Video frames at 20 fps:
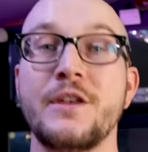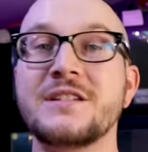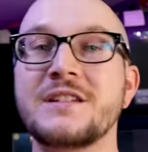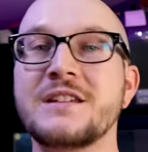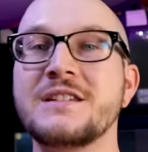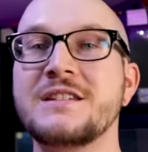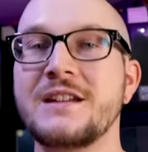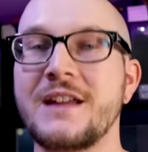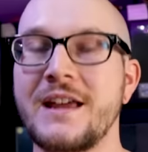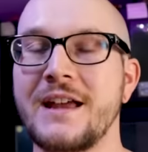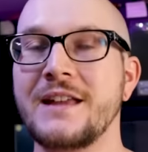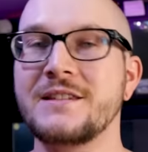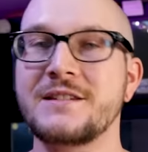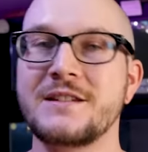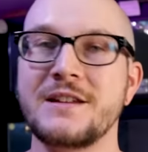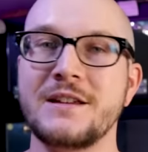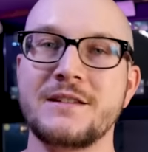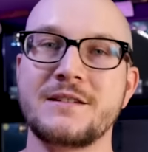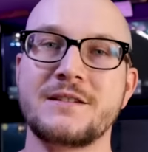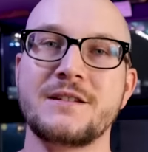This is an
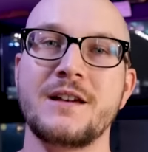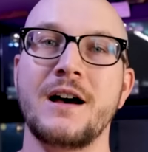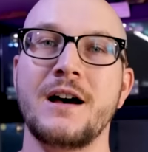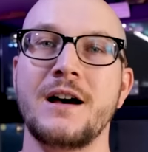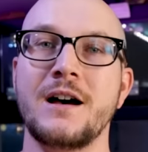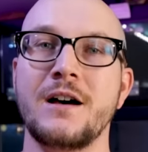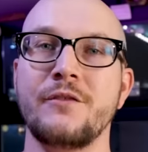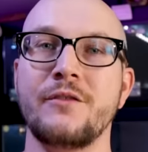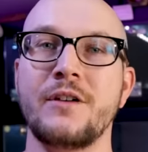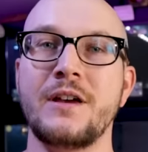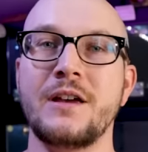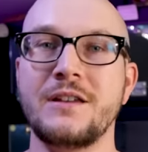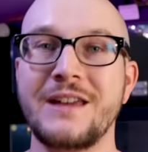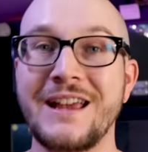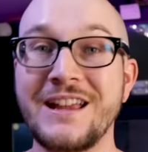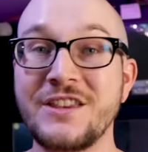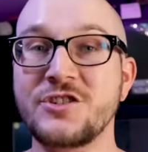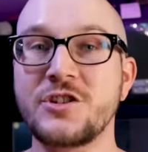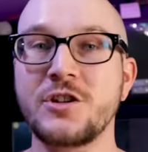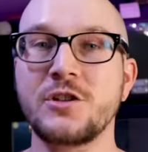instance of
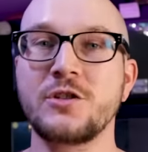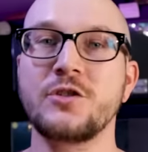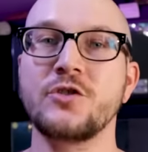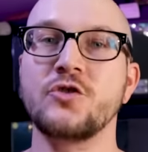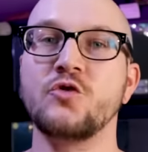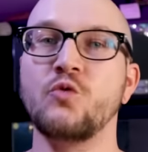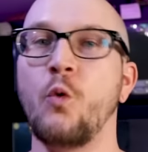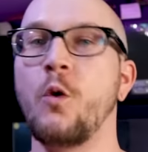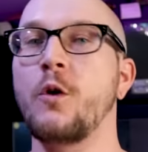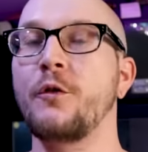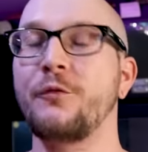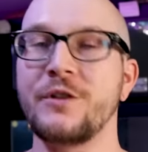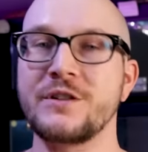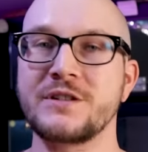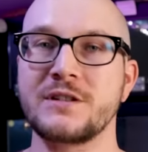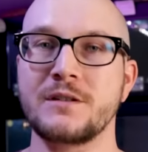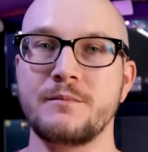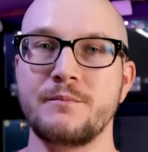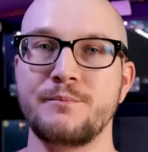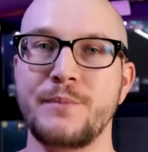insular
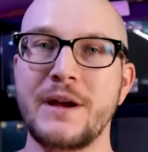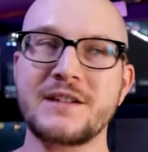dwarfism.